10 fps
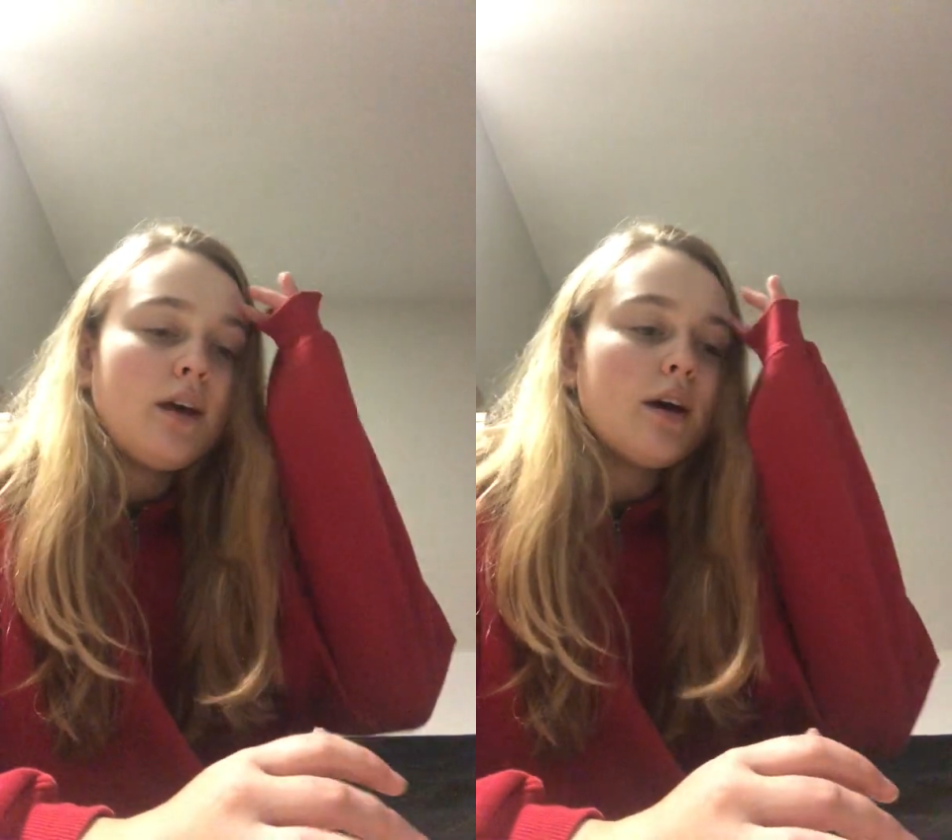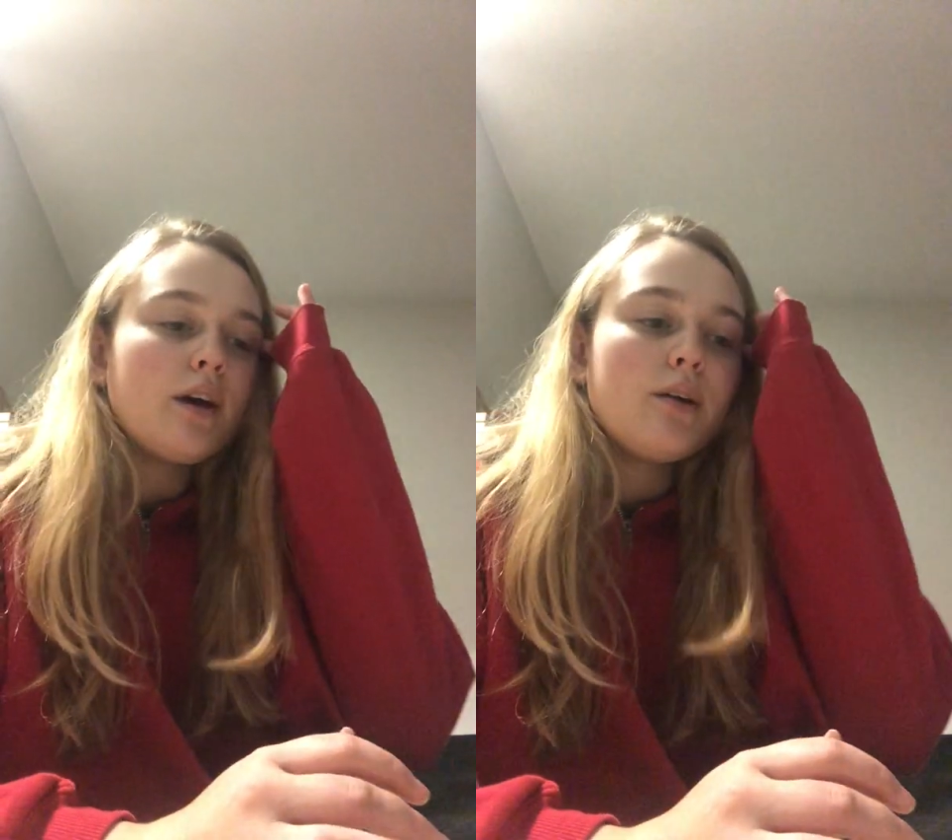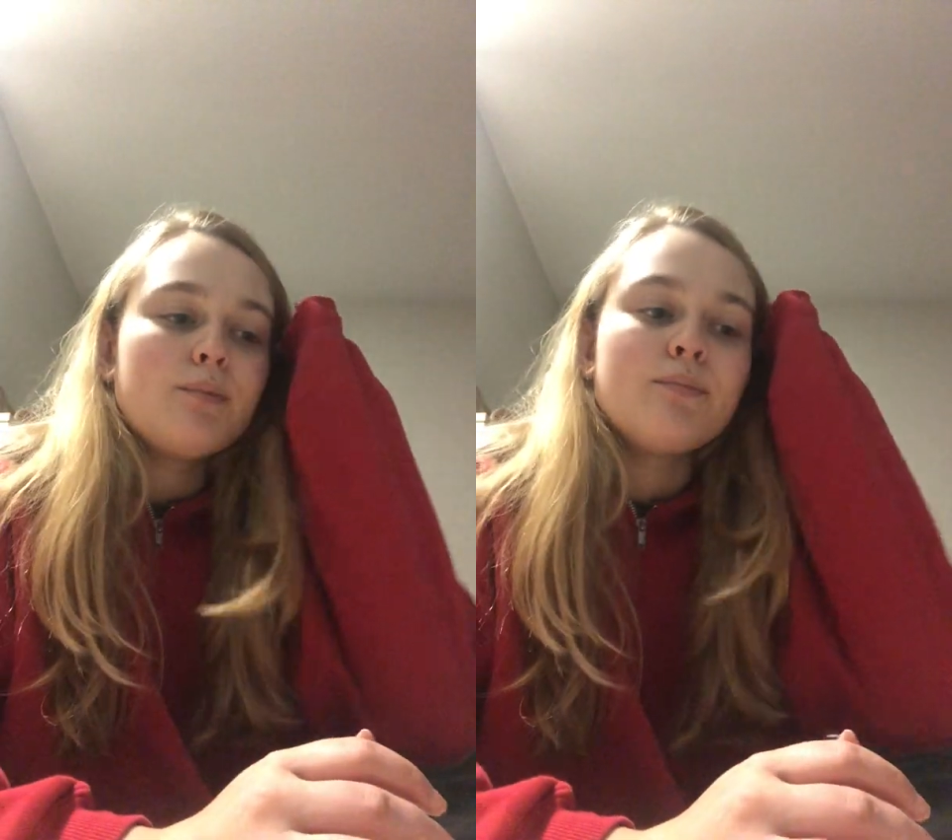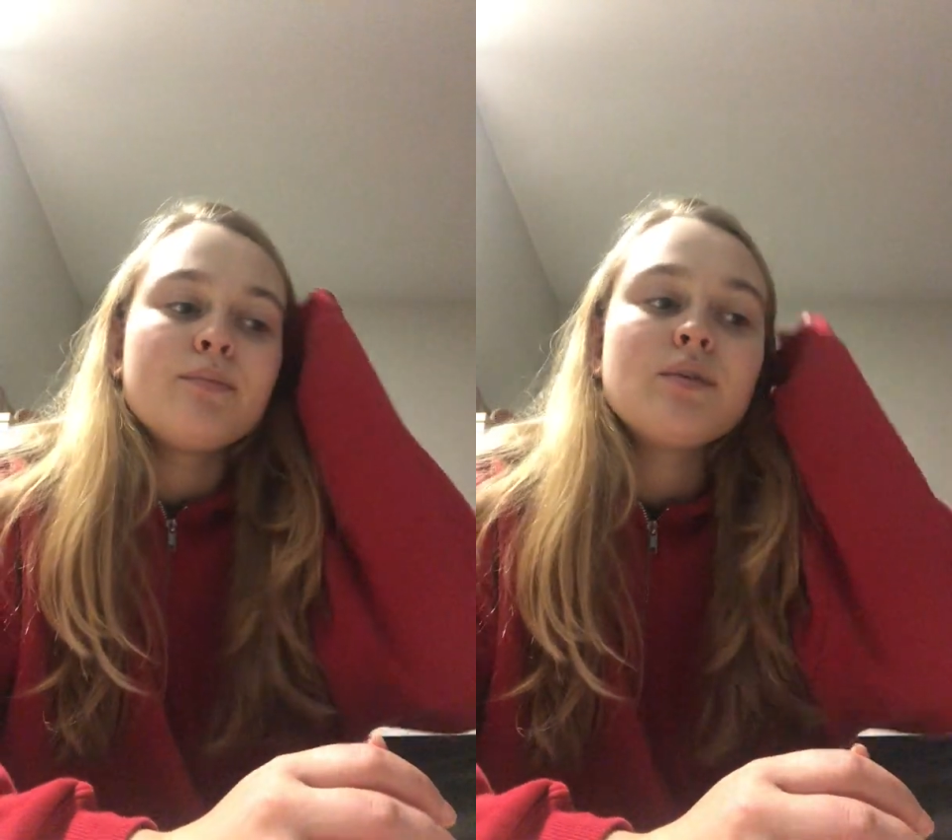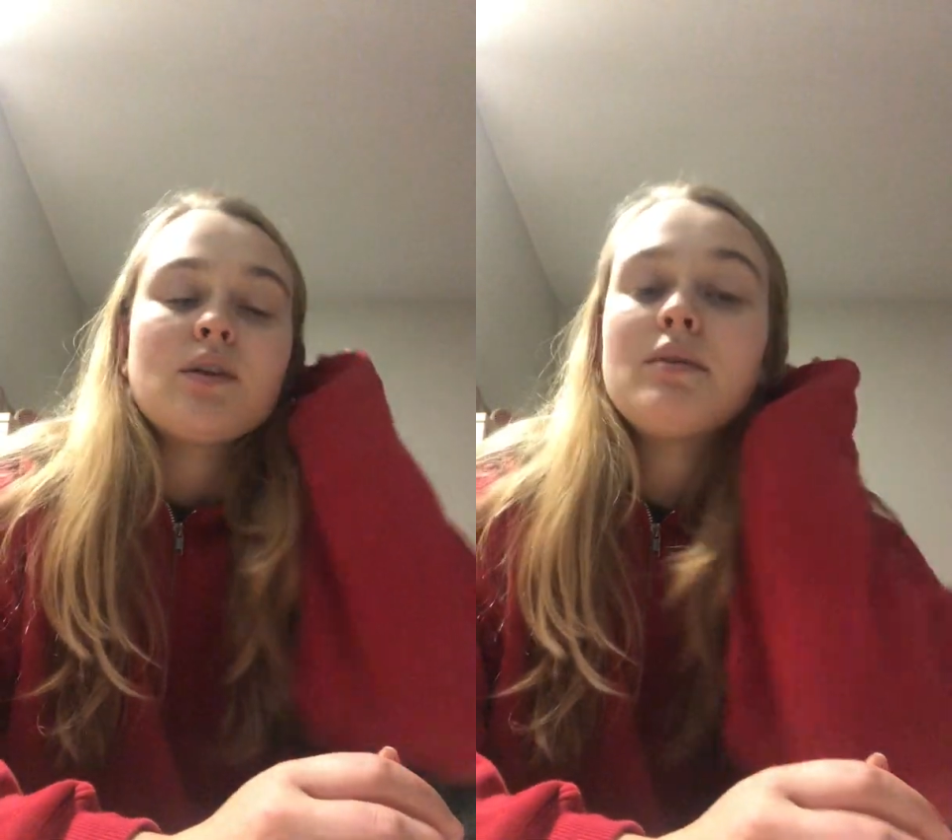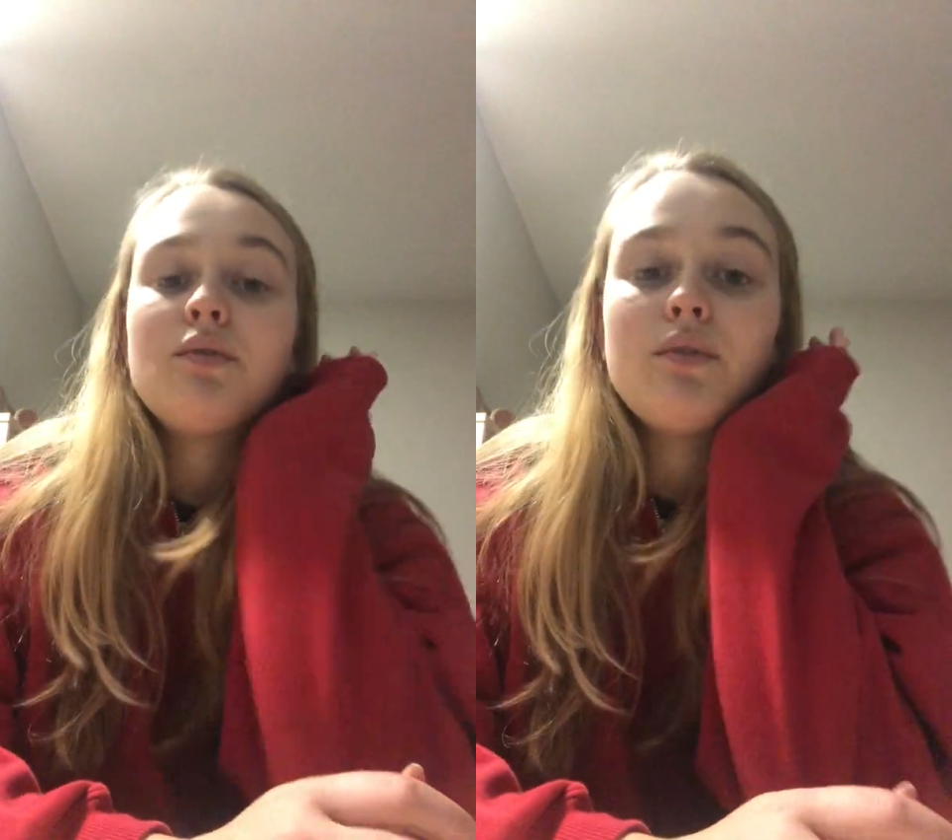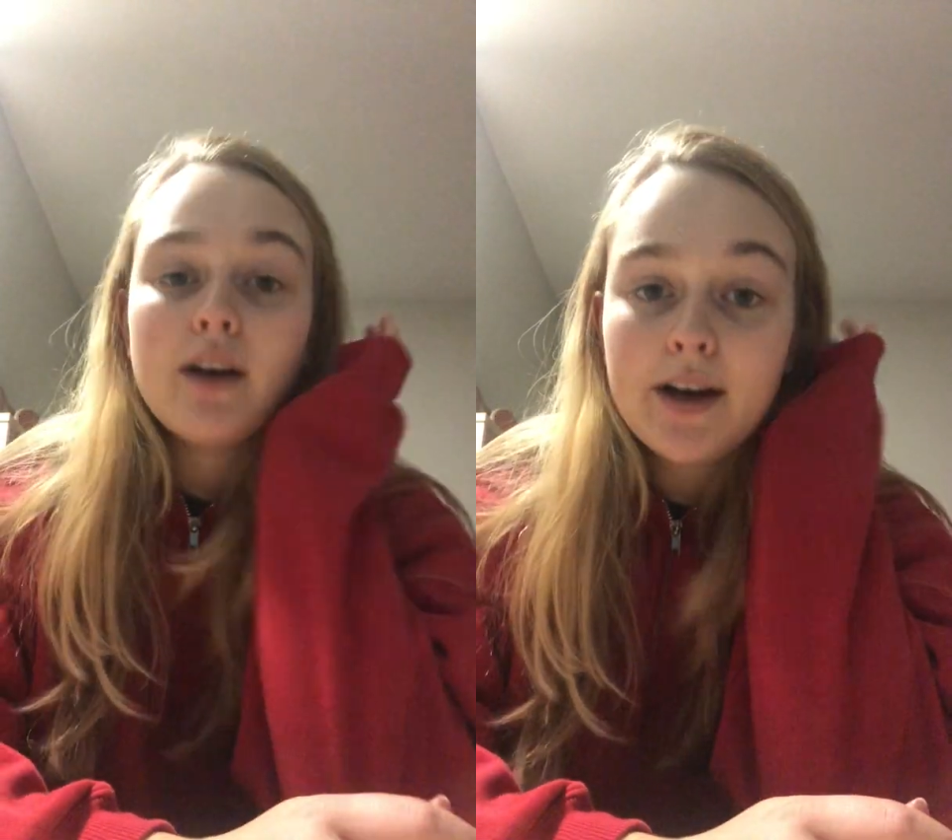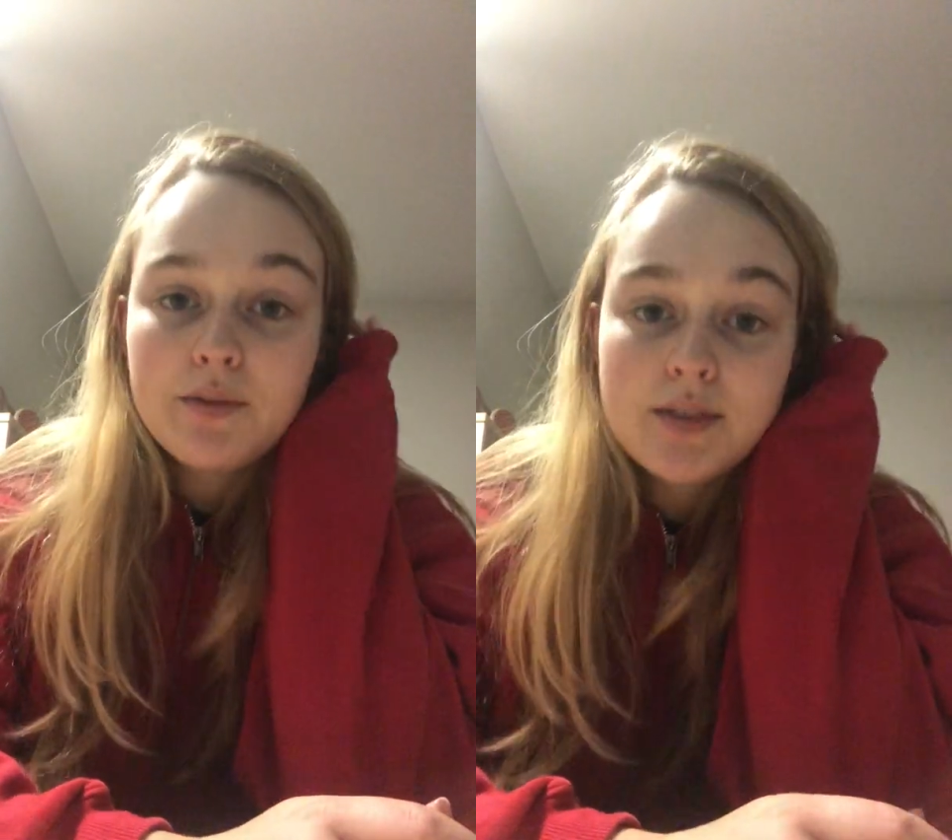I
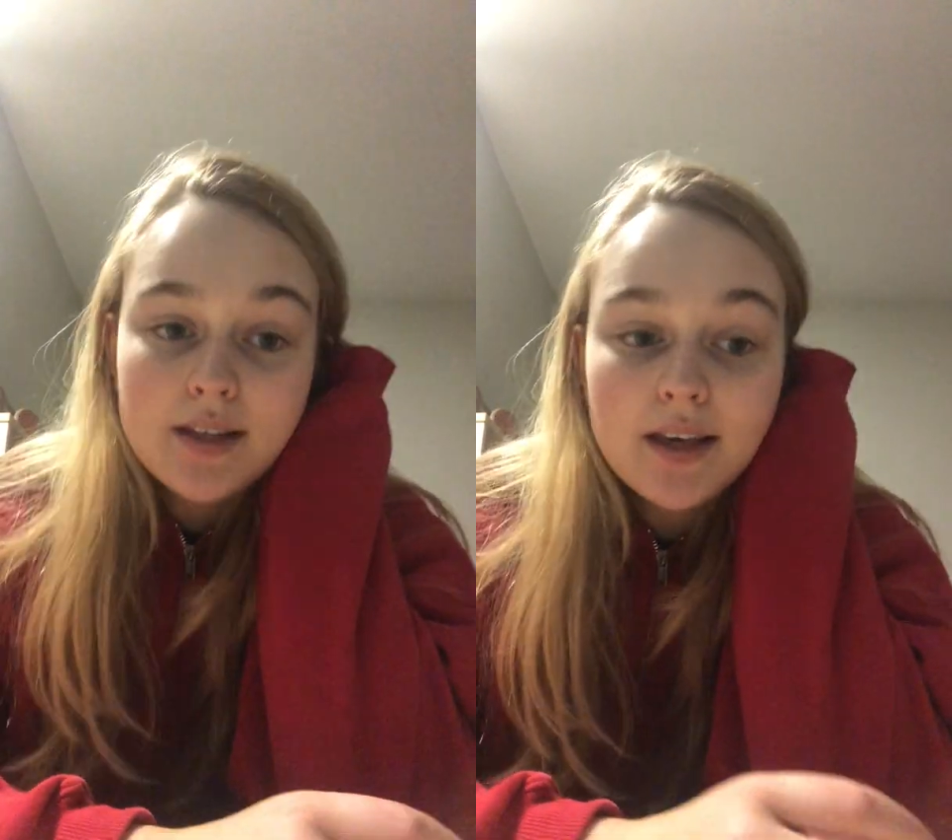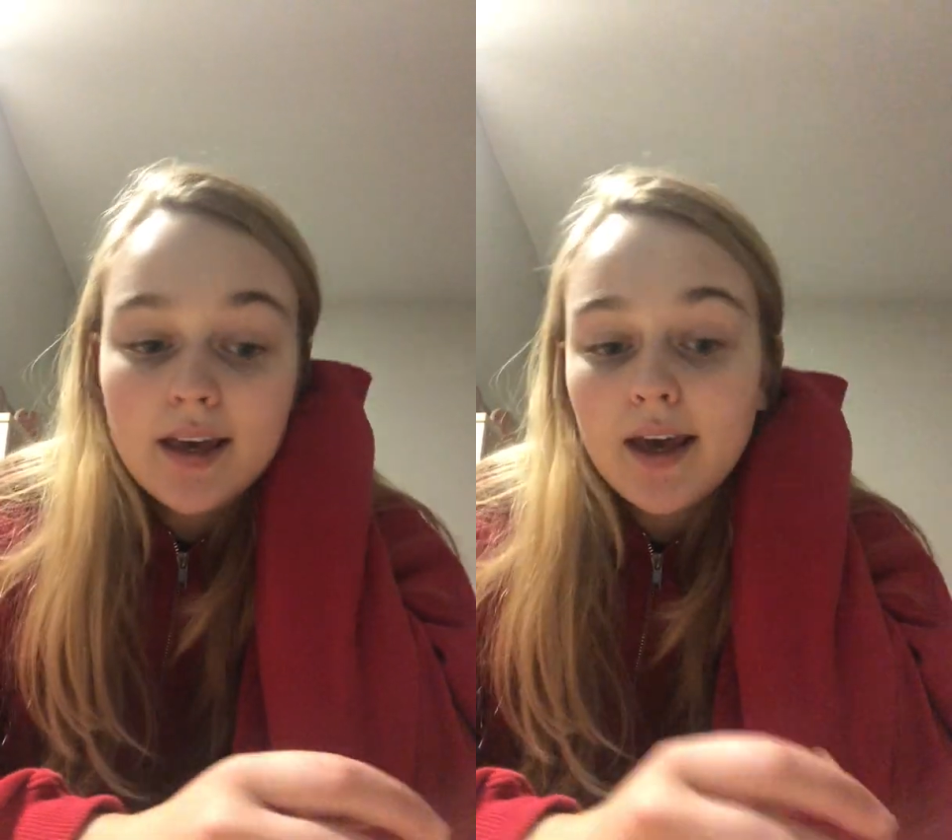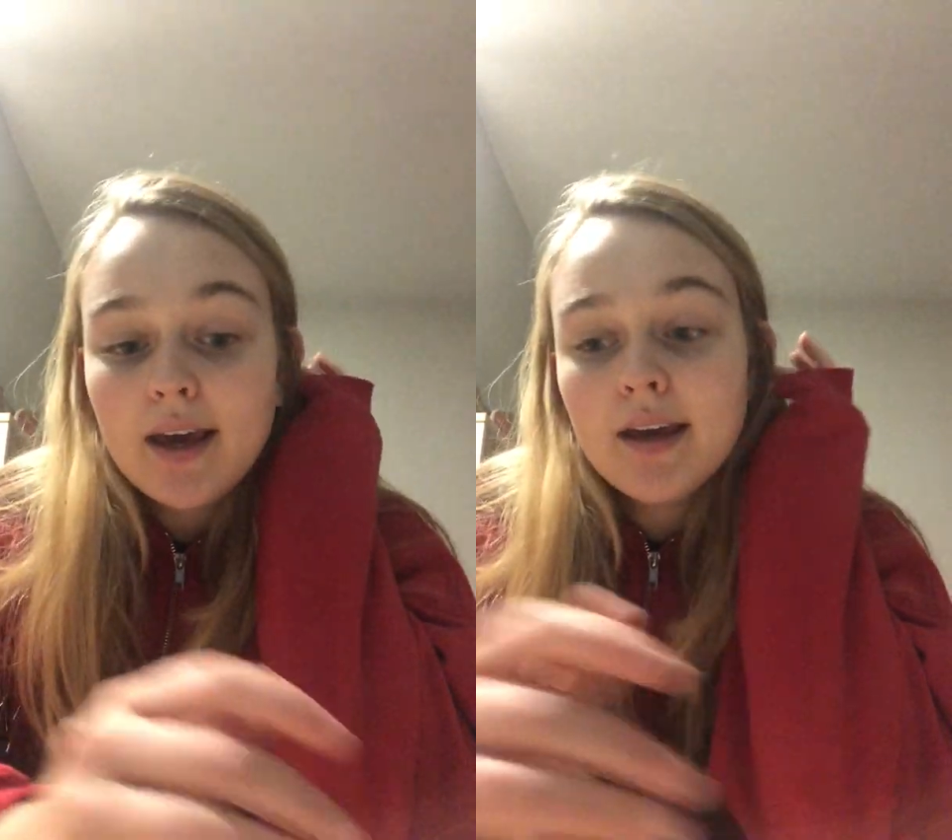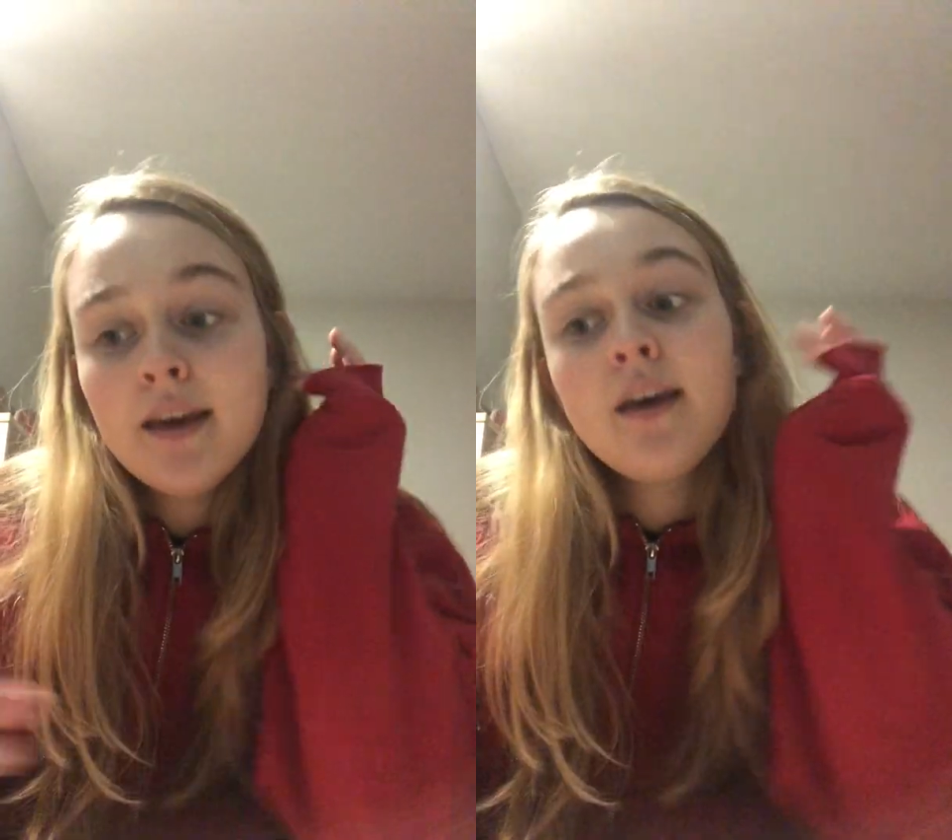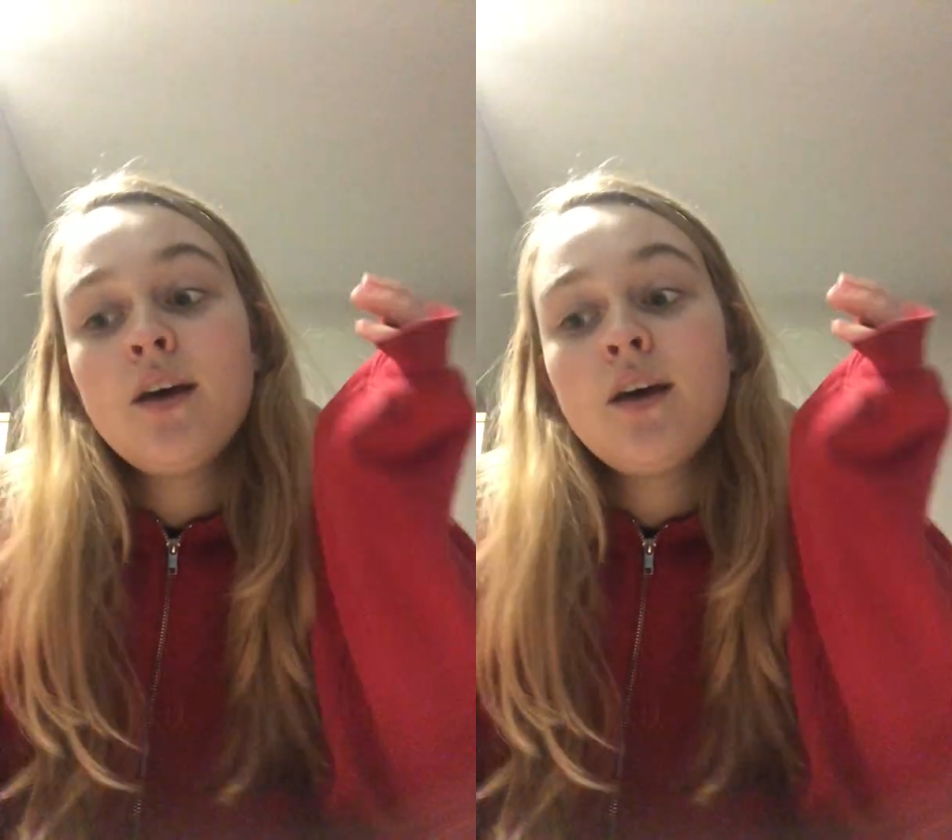was thinking,